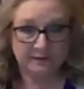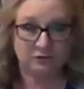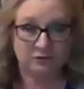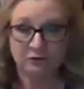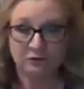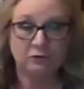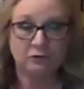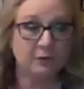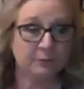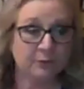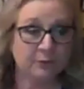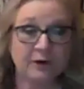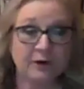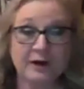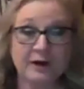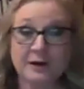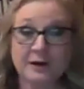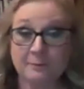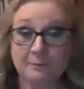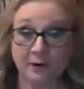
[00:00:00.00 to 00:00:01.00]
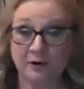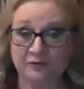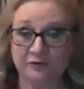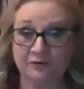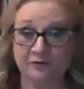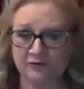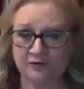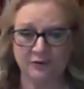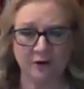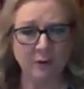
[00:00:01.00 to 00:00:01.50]
do the pre-purchase.
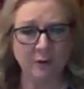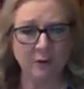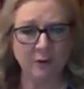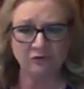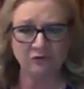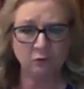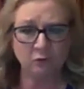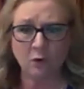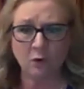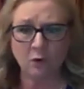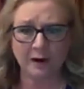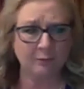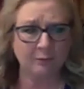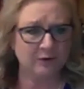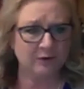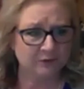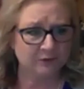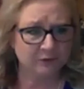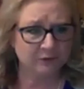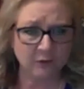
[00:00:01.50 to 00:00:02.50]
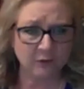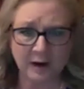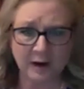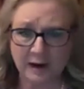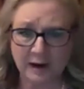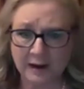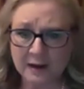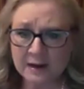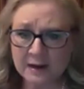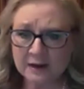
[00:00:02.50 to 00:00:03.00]
Oh, I swore I wouldn't cry.
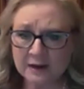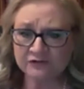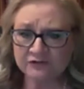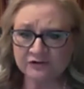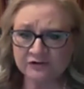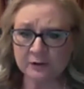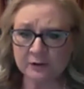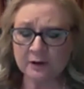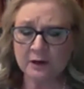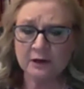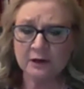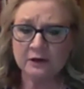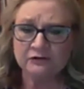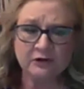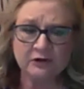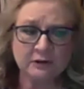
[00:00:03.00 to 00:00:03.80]
She she